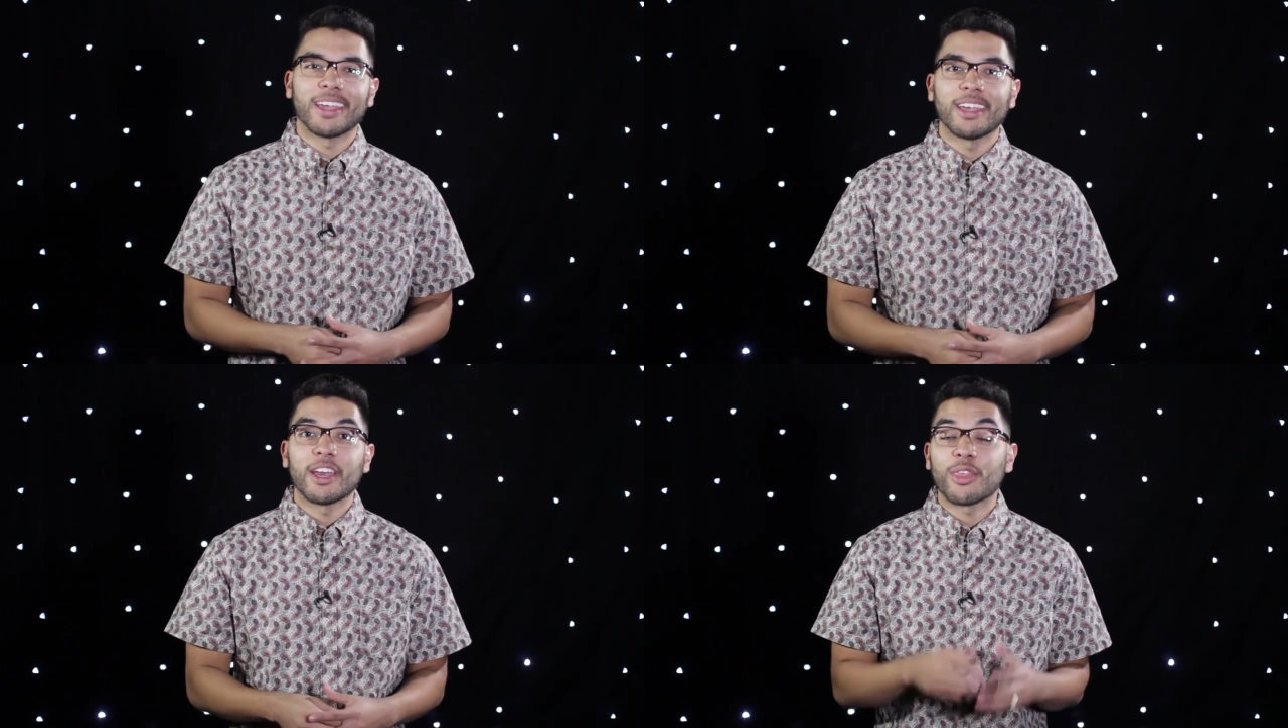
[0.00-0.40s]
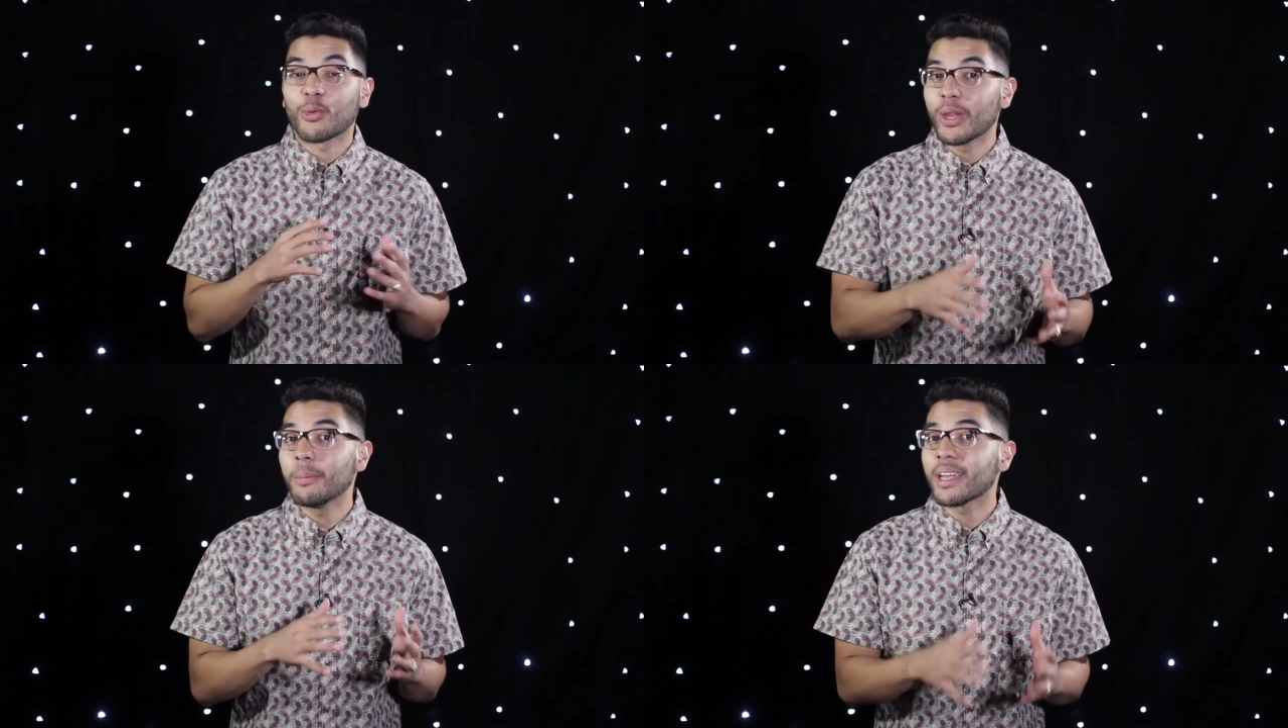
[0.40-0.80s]

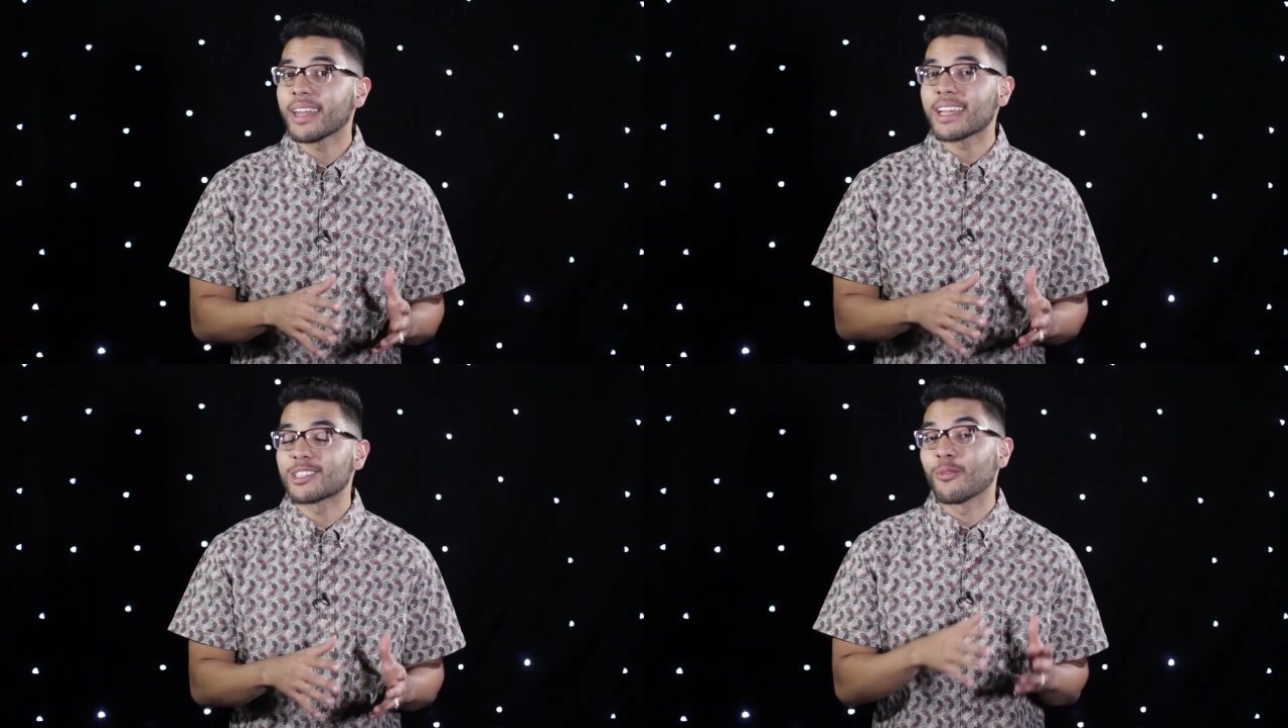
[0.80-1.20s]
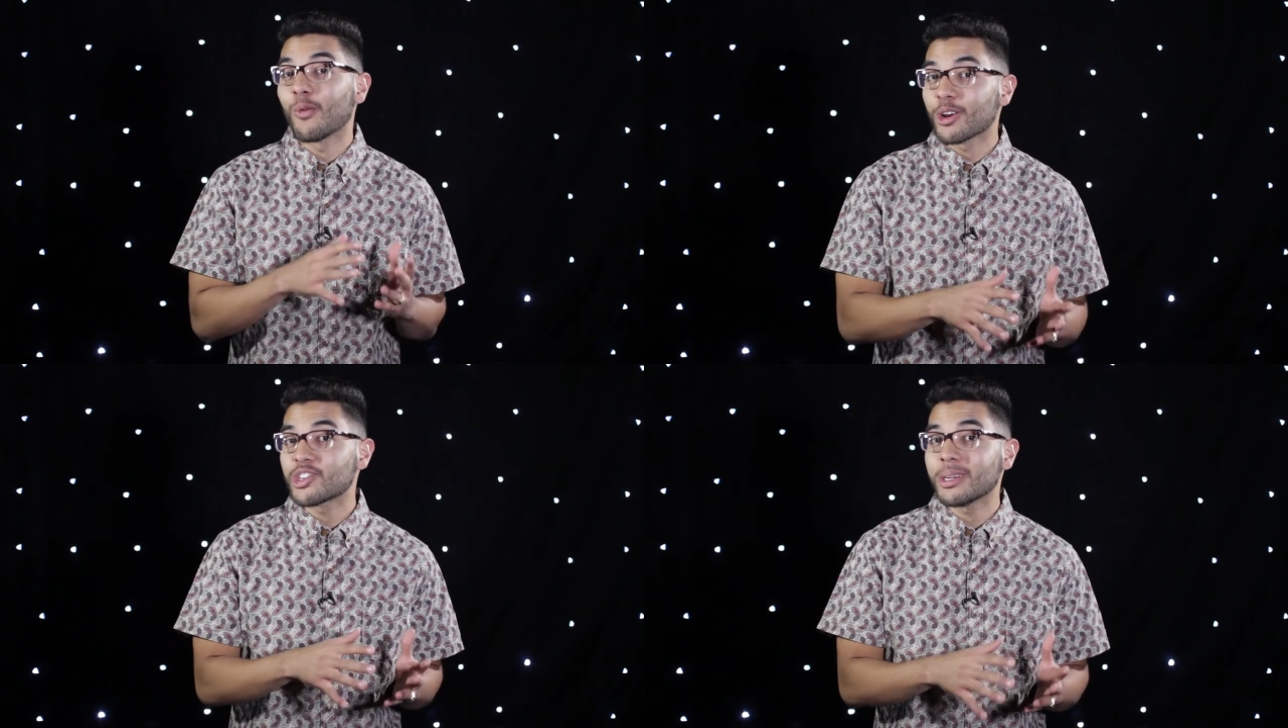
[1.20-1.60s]
Three big nights of
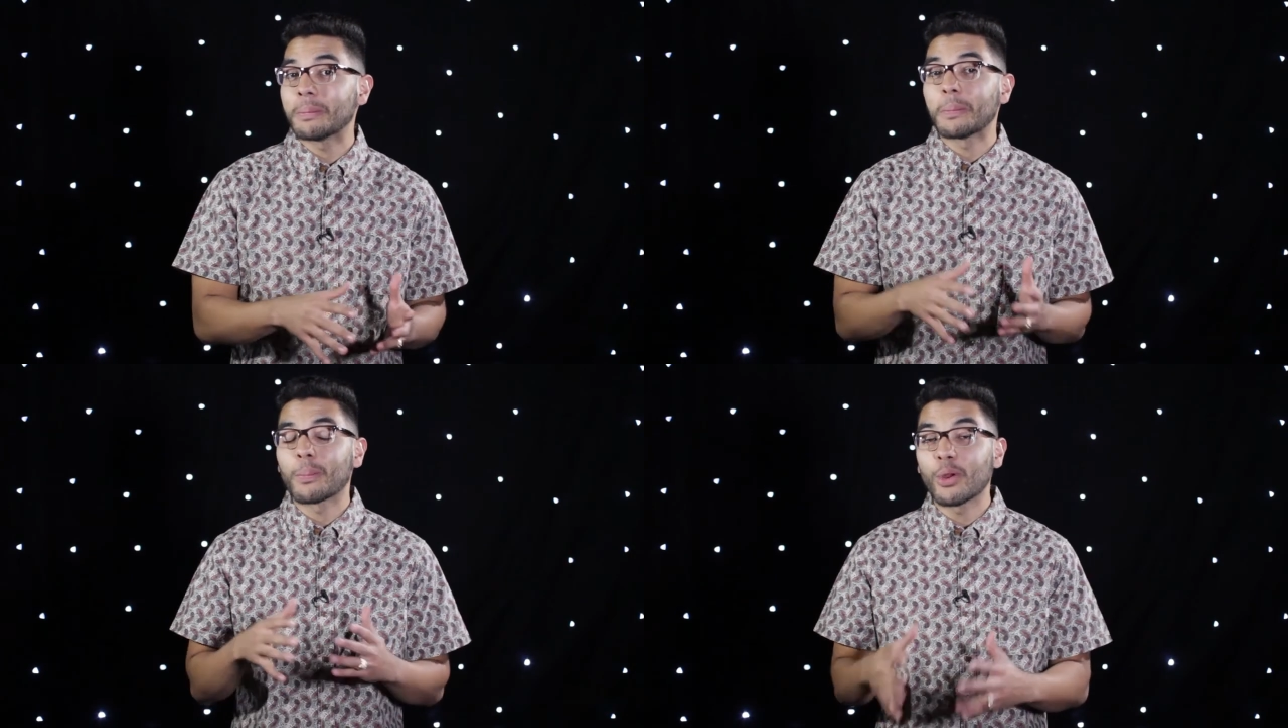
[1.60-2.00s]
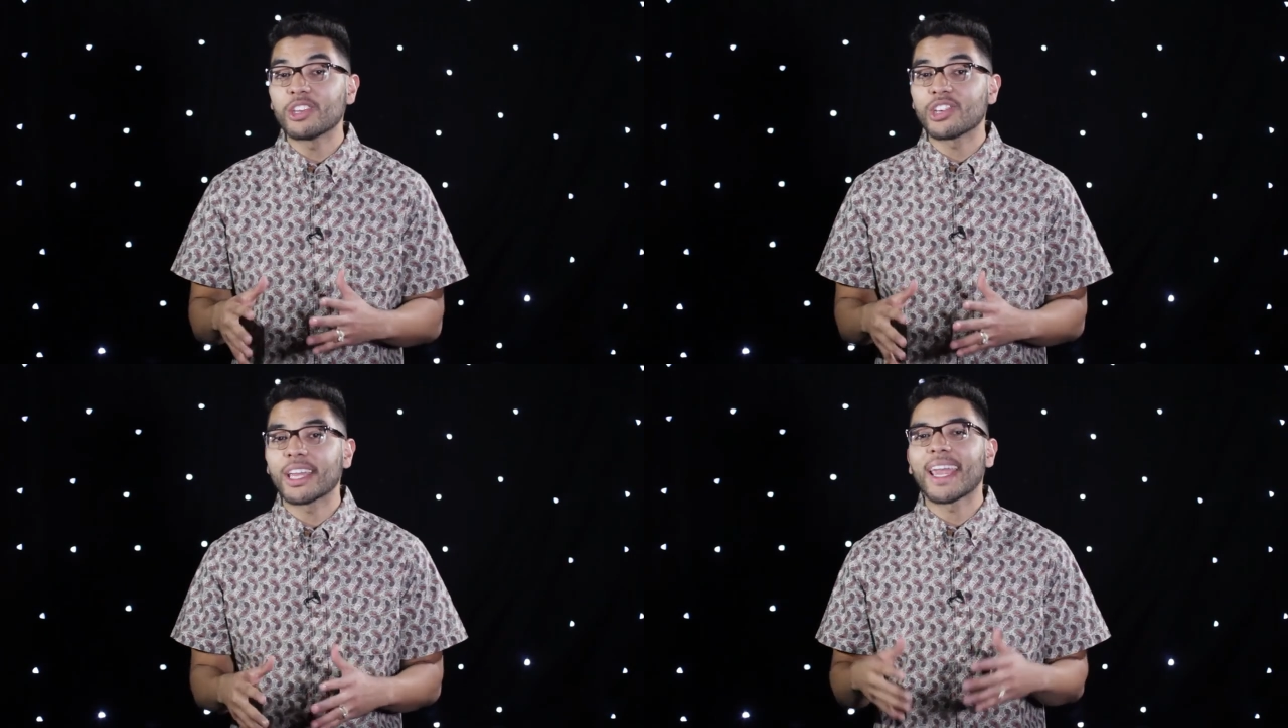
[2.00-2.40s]
worship,
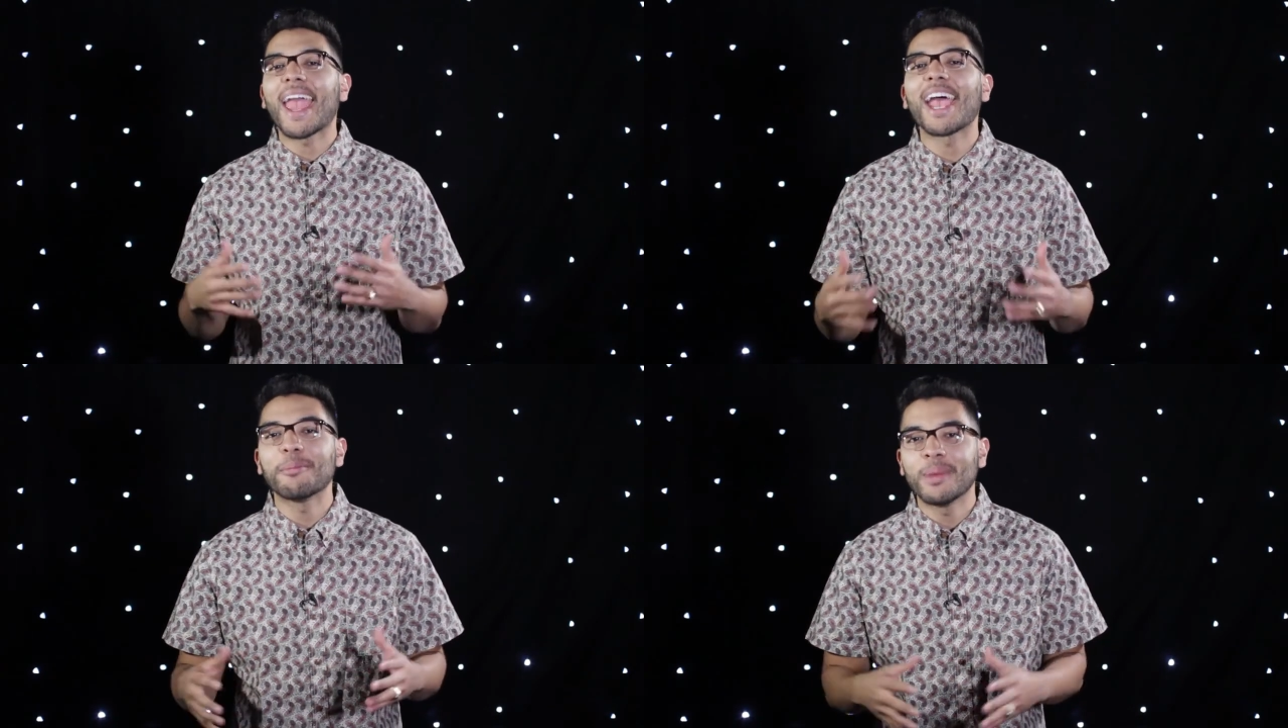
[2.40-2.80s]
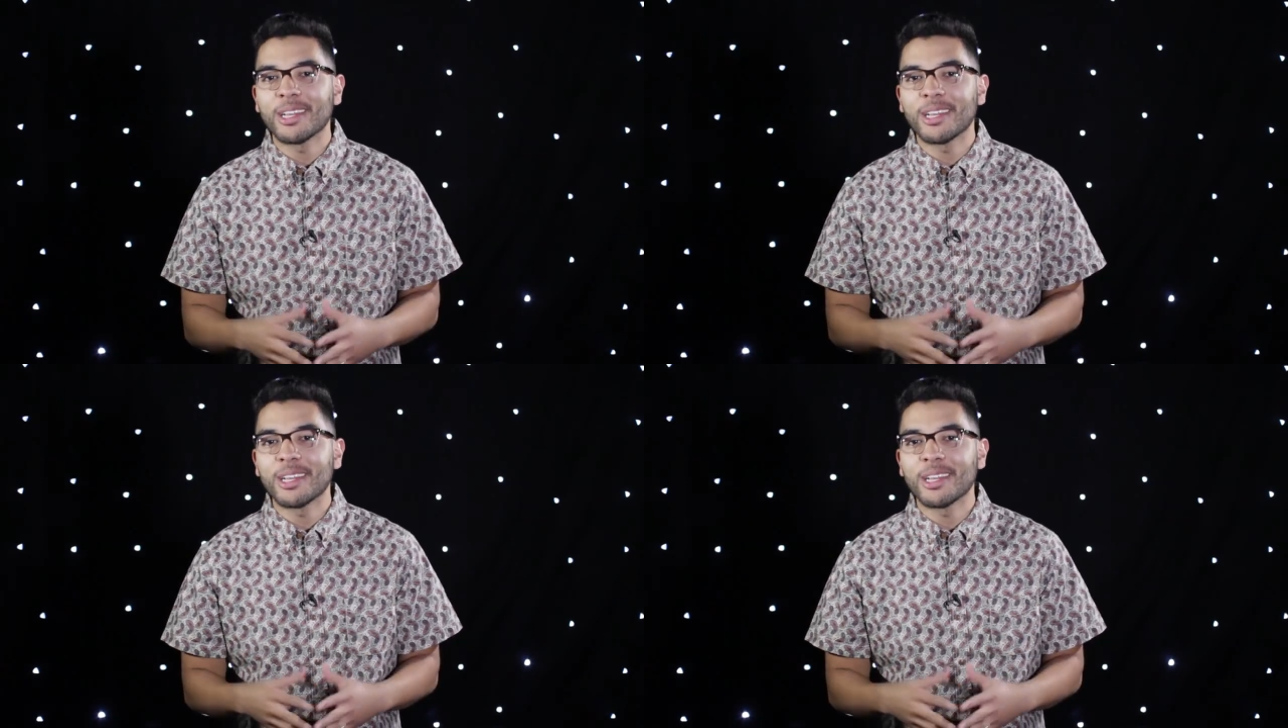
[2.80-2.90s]
preaching, and